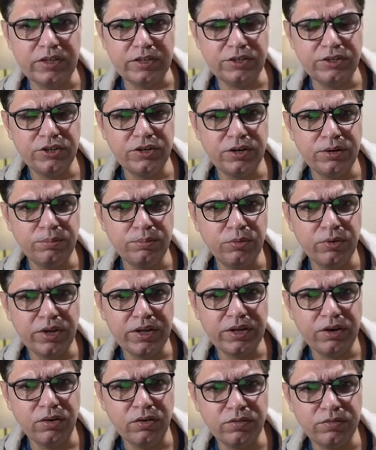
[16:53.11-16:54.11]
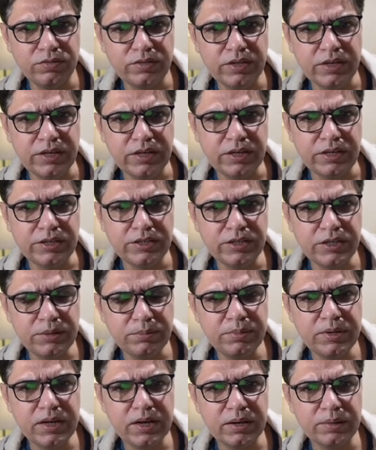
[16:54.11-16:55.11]
anterior bowing of the
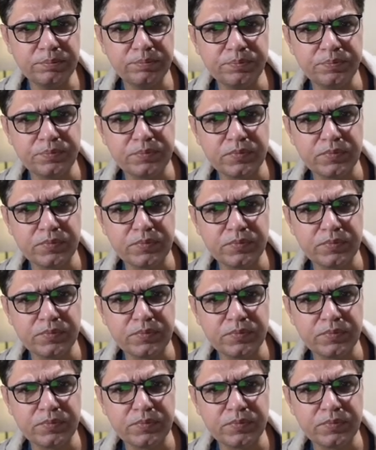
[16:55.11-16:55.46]
tibia.